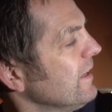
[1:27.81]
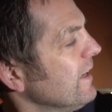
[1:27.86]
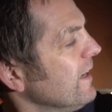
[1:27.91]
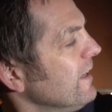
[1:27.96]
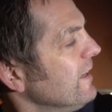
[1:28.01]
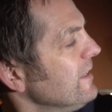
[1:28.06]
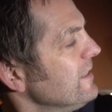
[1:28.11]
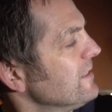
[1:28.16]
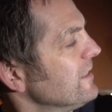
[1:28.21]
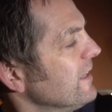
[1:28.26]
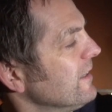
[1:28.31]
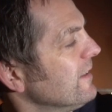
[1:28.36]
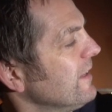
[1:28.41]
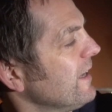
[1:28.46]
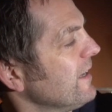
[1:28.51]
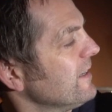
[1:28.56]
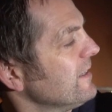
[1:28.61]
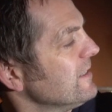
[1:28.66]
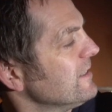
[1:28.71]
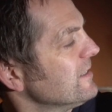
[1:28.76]
And he said
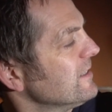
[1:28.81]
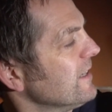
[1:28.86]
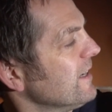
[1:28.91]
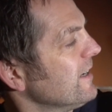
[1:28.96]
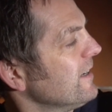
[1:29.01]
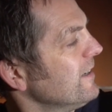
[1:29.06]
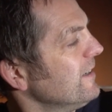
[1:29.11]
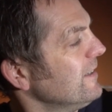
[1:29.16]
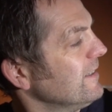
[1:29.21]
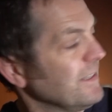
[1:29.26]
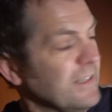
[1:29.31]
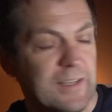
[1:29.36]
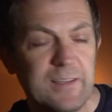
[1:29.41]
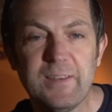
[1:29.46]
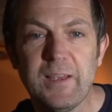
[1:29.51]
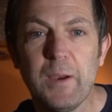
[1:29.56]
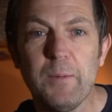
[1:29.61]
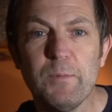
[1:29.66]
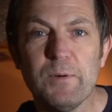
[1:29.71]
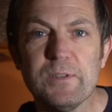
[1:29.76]
that is Keith
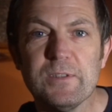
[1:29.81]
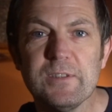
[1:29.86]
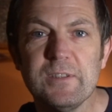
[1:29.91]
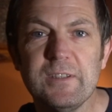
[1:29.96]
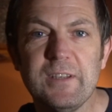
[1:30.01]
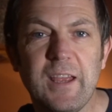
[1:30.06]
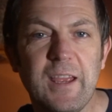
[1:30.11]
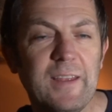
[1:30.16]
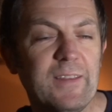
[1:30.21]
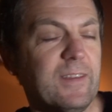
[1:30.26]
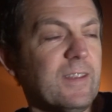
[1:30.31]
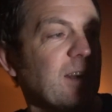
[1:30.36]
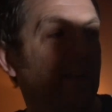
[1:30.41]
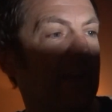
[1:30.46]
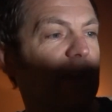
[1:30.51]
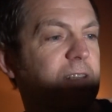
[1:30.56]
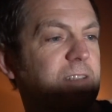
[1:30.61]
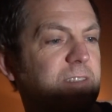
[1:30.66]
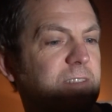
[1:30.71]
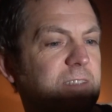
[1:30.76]
Emerson and the
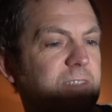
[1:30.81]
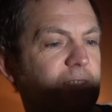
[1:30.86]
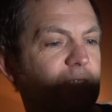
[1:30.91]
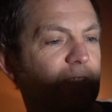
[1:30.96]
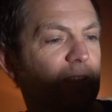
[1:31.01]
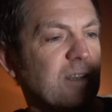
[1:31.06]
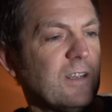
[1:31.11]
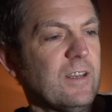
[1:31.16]
Nice